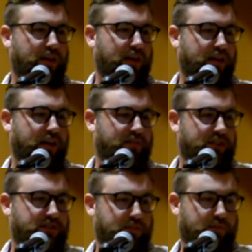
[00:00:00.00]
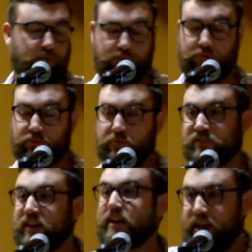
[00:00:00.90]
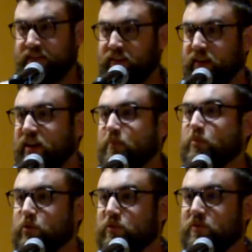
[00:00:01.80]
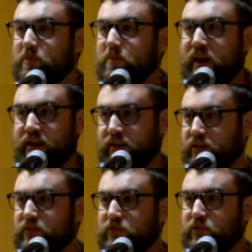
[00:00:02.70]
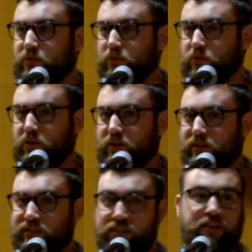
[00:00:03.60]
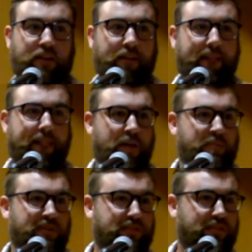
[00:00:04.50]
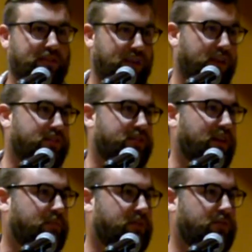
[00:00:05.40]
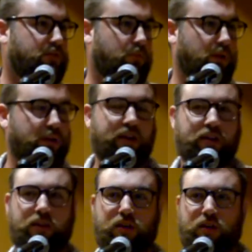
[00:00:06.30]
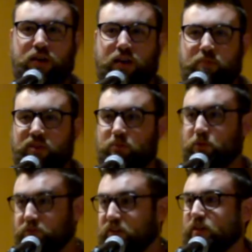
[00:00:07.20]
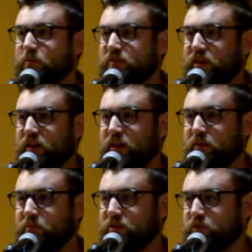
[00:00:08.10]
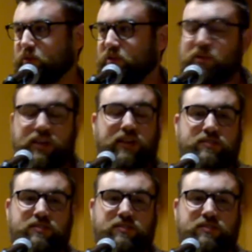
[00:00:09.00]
I, I eventually grew to resent acting and I moved back into teaching. I missed kids. I missed working um, in museums. I, I, missed working with kids.